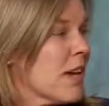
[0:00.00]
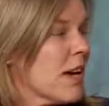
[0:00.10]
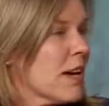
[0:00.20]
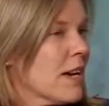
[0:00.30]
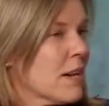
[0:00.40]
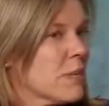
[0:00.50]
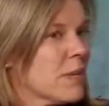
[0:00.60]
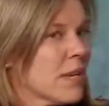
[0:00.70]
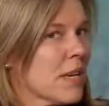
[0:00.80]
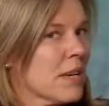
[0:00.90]

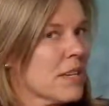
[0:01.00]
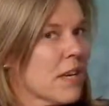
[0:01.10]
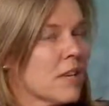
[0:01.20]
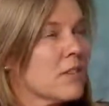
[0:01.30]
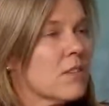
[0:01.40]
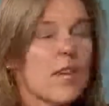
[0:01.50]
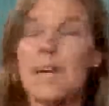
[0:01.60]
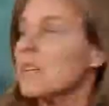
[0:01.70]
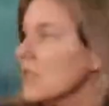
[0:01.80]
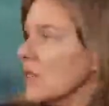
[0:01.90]
And so
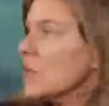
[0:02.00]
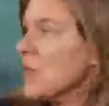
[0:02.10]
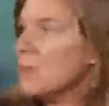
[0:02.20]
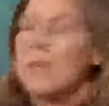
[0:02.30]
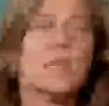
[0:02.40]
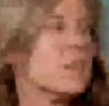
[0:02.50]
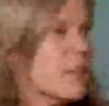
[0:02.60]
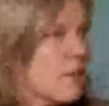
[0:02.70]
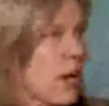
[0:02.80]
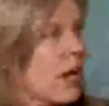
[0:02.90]
that is going to be a piece of